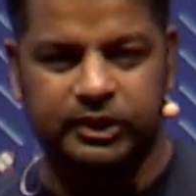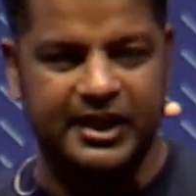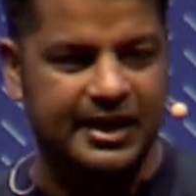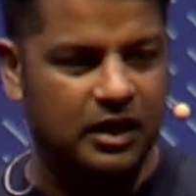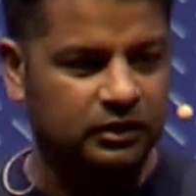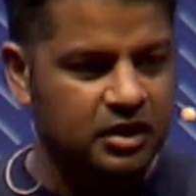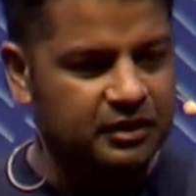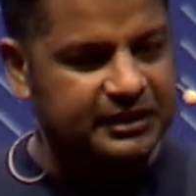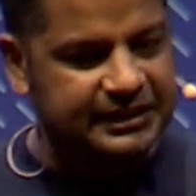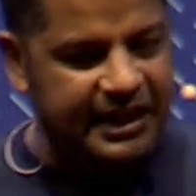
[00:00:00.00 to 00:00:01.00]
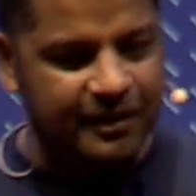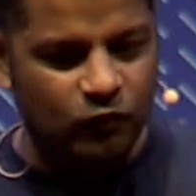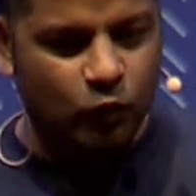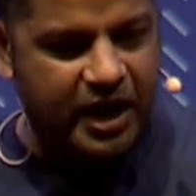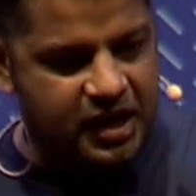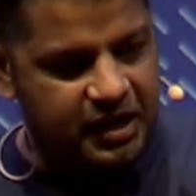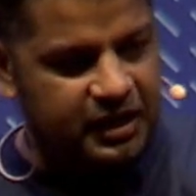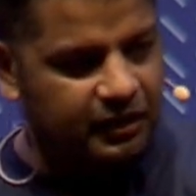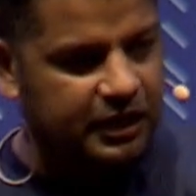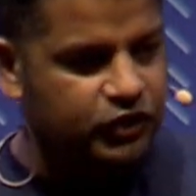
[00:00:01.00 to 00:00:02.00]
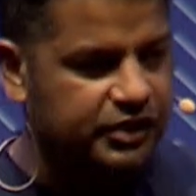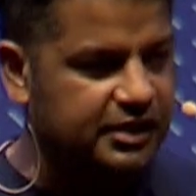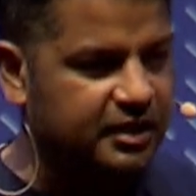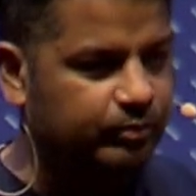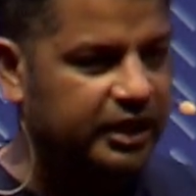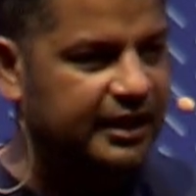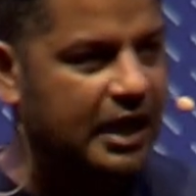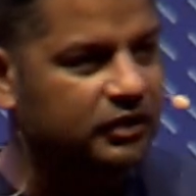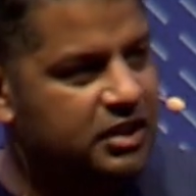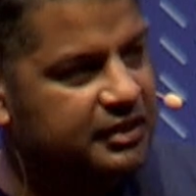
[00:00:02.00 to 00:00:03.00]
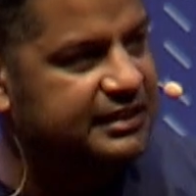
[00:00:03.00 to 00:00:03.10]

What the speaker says: played out, the same way electricity played out, the